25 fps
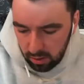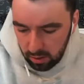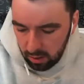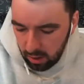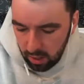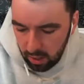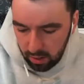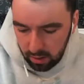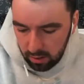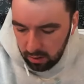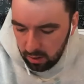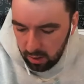
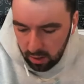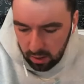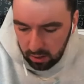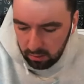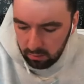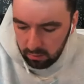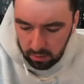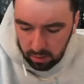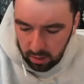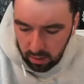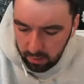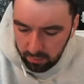Uh, yeah.
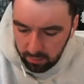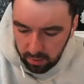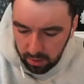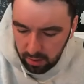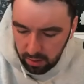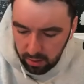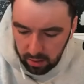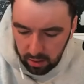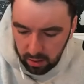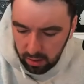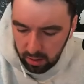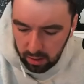I
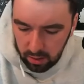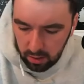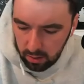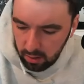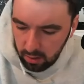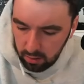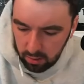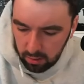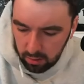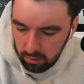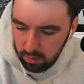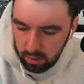mean,
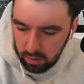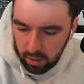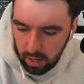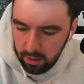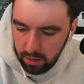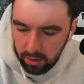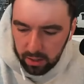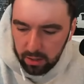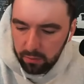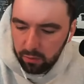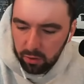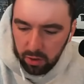I
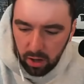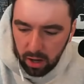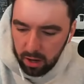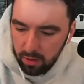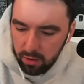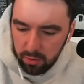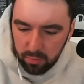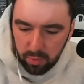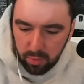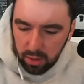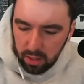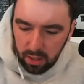don't even know how
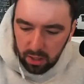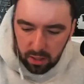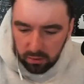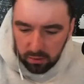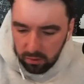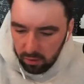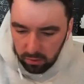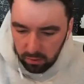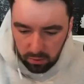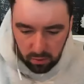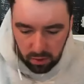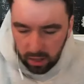you begin
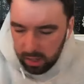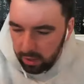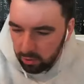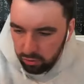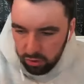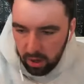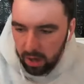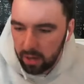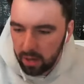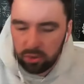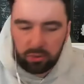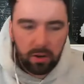to like
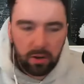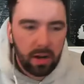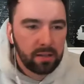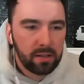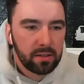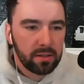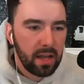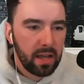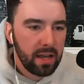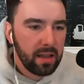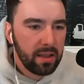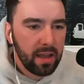try and
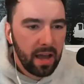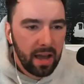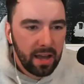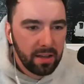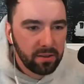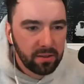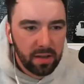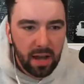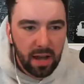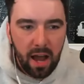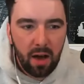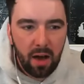translate that
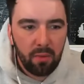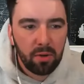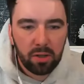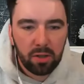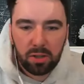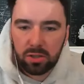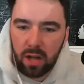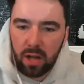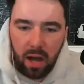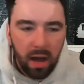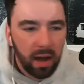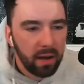into how
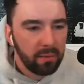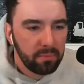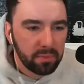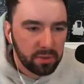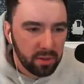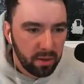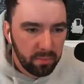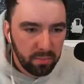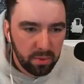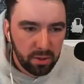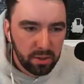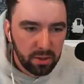much time
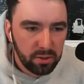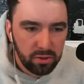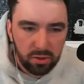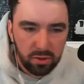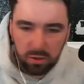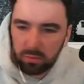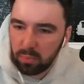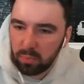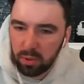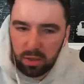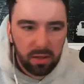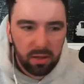somebody
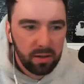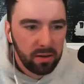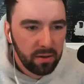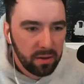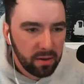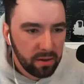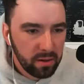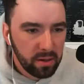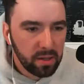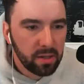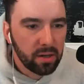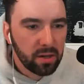should be
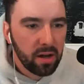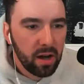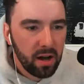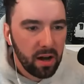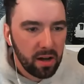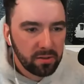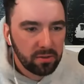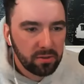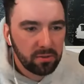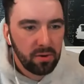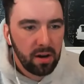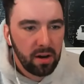
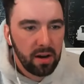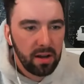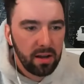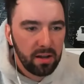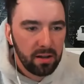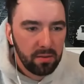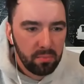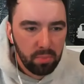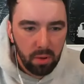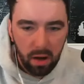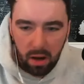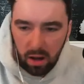
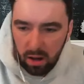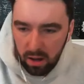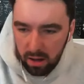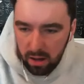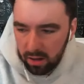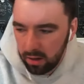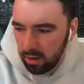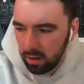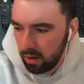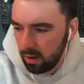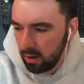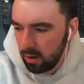incarcerated, but